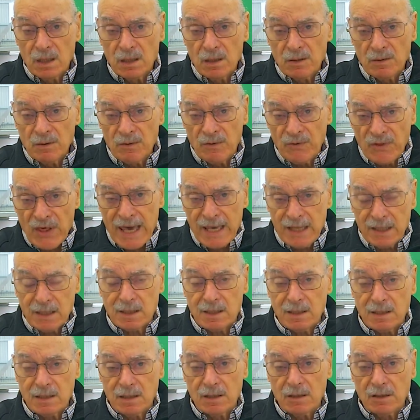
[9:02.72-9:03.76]
that
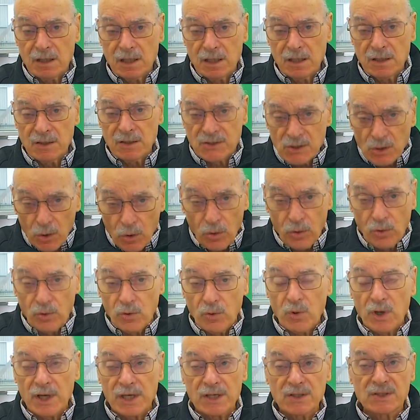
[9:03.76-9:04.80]
is
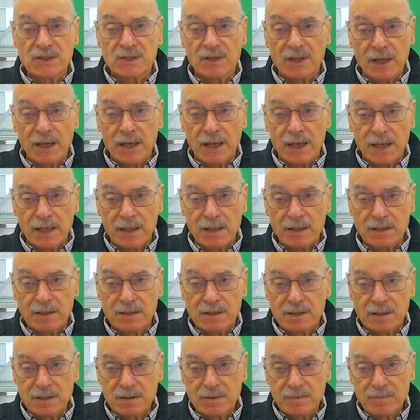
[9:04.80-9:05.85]
always the
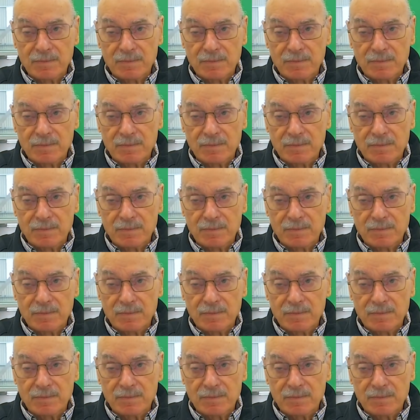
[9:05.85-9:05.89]
hardest.